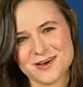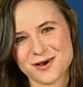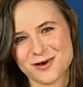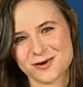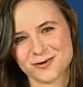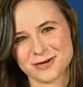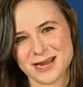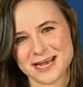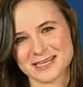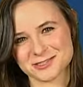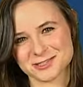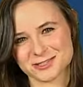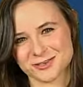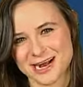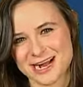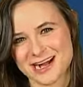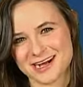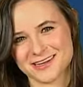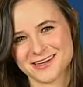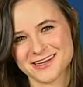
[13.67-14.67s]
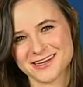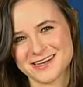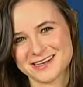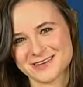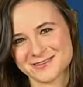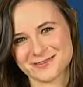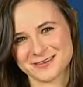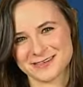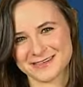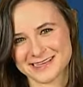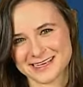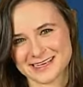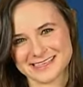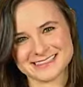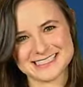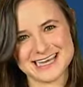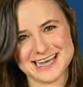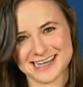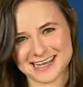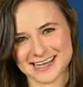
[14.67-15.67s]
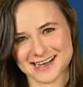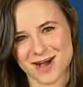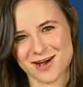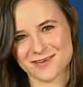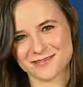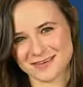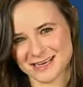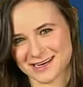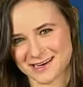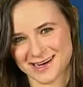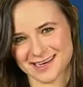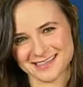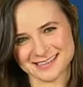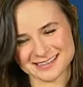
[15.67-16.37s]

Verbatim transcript: Au Naturel really taking off here.